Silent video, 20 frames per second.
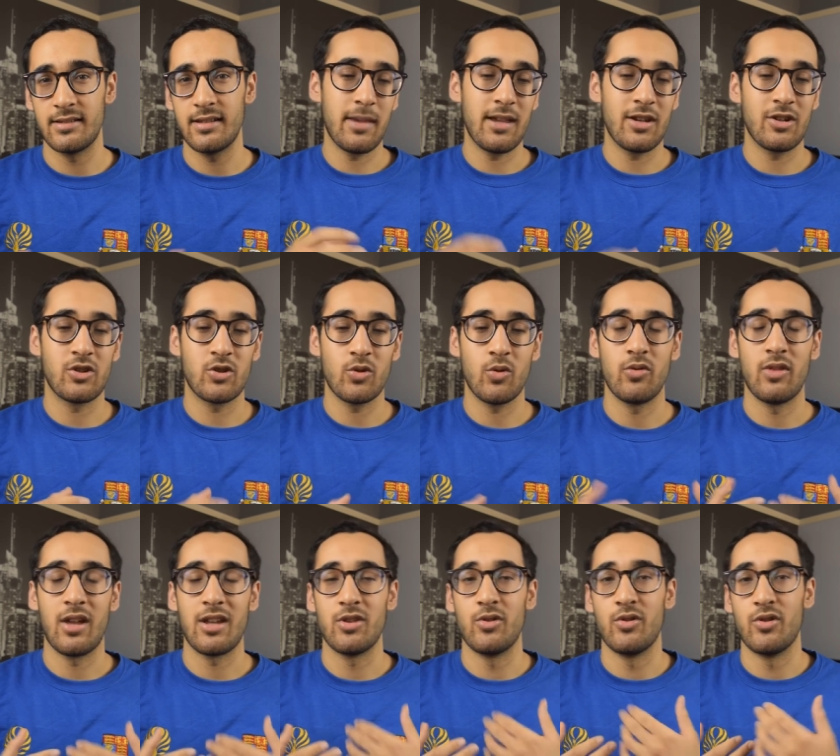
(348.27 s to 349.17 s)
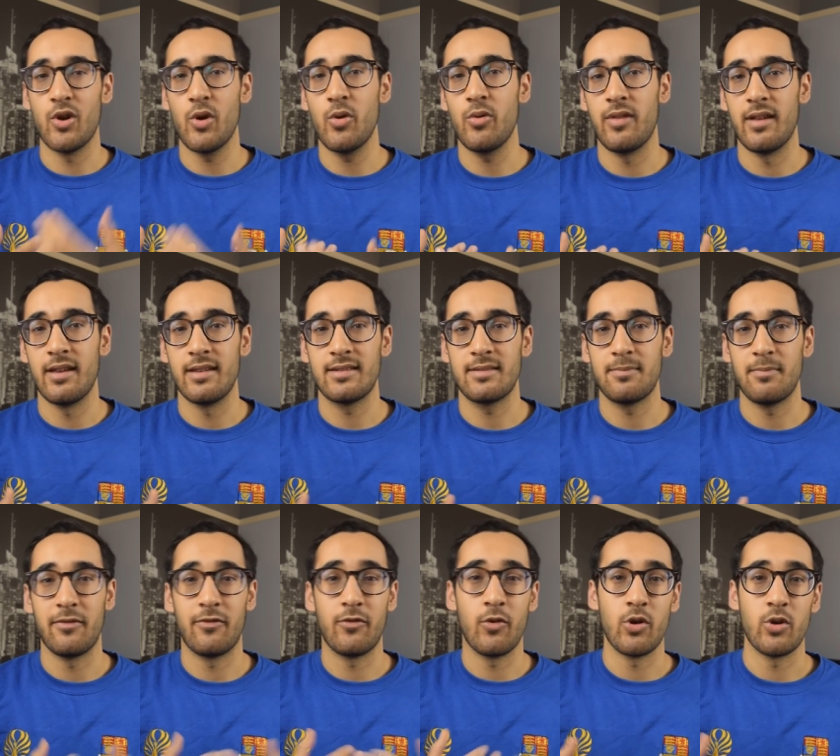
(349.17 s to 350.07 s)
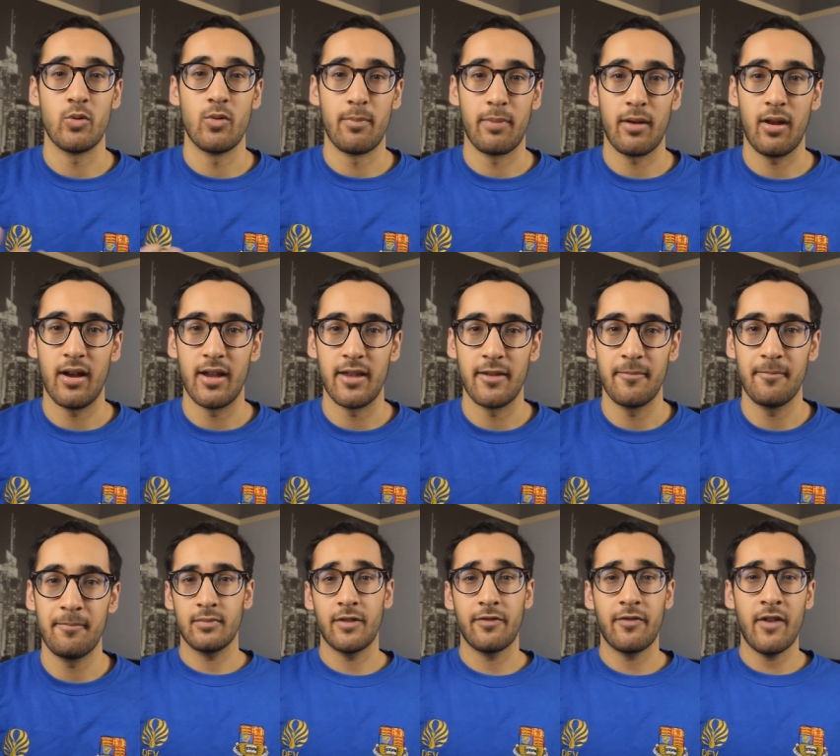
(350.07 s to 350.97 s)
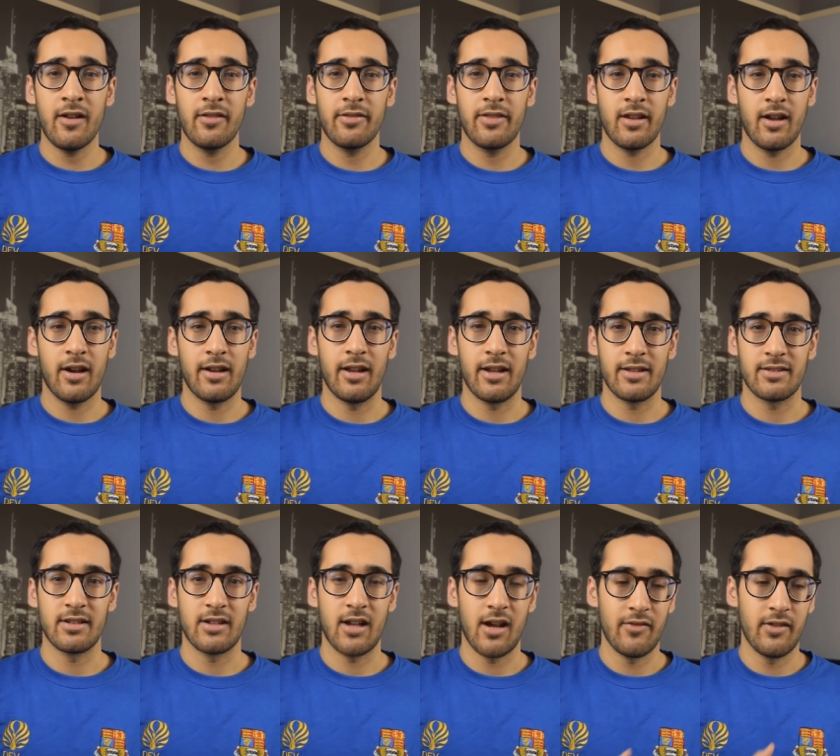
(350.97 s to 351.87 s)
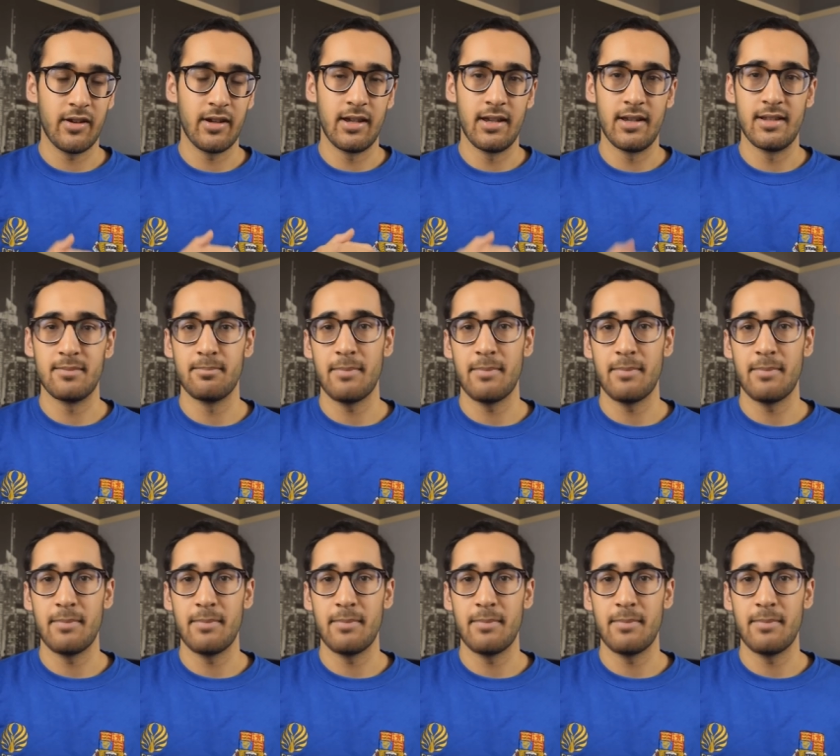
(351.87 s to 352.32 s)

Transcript: Make sure that you know this before you apply. The final thing I'd like to cover is